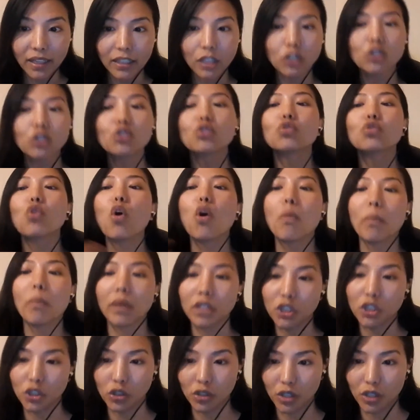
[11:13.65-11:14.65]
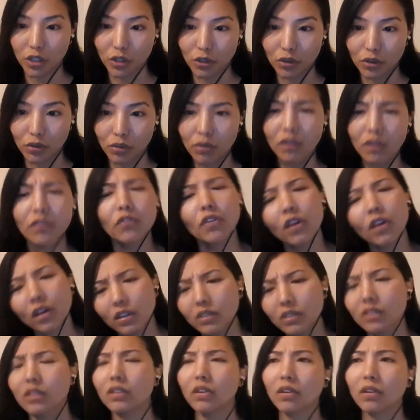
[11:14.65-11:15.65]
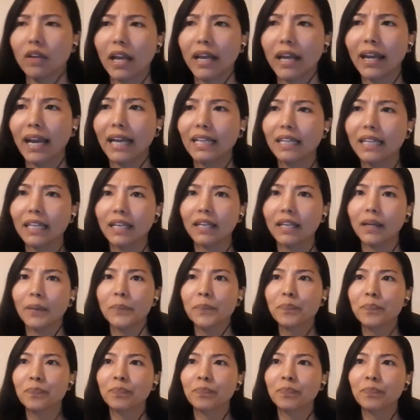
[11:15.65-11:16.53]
There's so much you can do. Of course, like I think